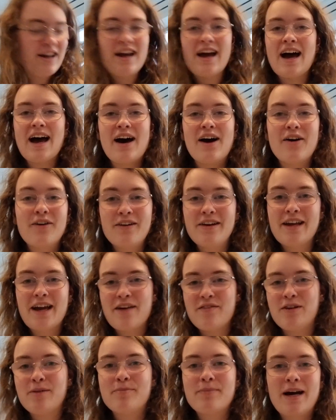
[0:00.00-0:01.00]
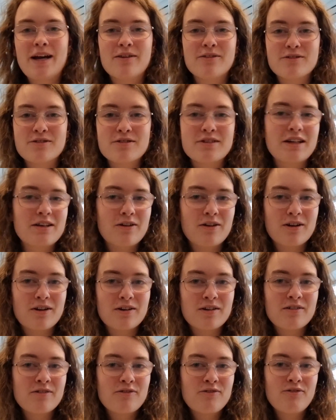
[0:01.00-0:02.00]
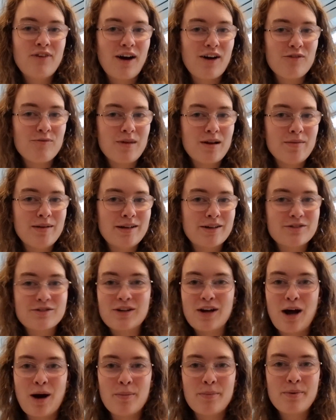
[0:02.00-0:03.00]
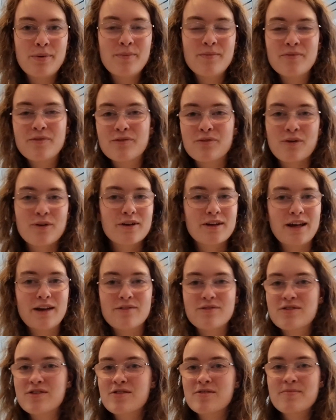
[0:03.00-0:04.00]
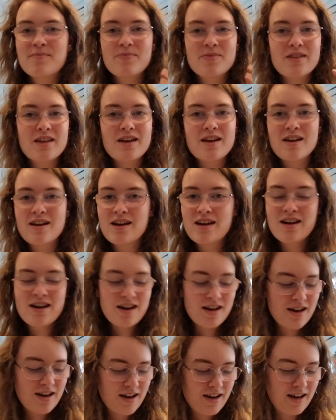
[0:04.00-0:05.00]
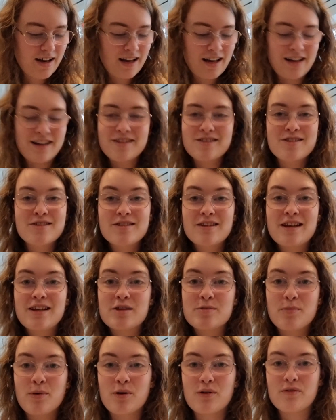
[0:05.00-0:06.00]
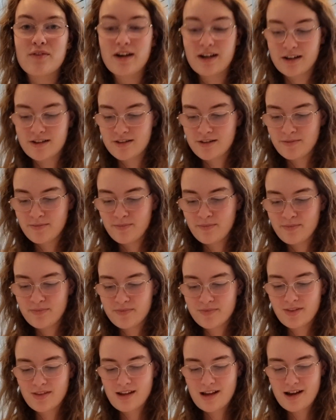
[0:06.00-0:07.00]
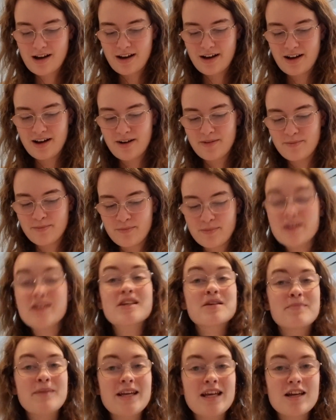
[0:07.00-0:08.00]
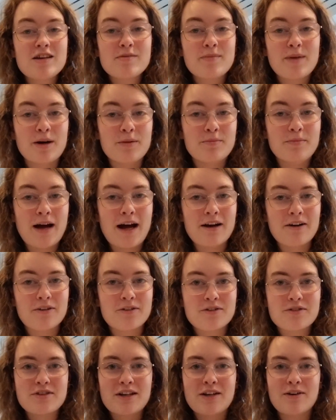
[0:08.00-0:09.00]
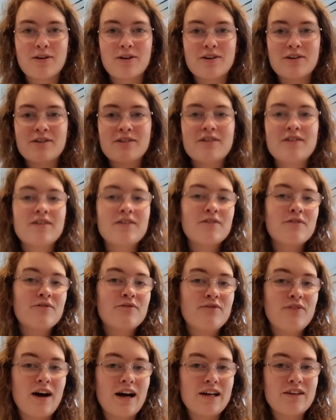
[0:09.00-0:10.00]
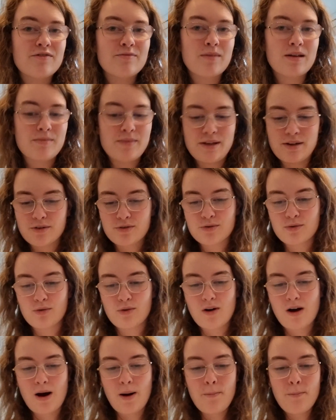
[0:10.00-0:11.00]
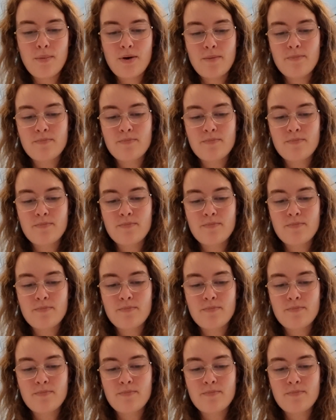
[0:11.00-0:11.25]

only having patterns that are 5mm and up for gifts. It's perfect. Speaking about patterns that are 5mm or up,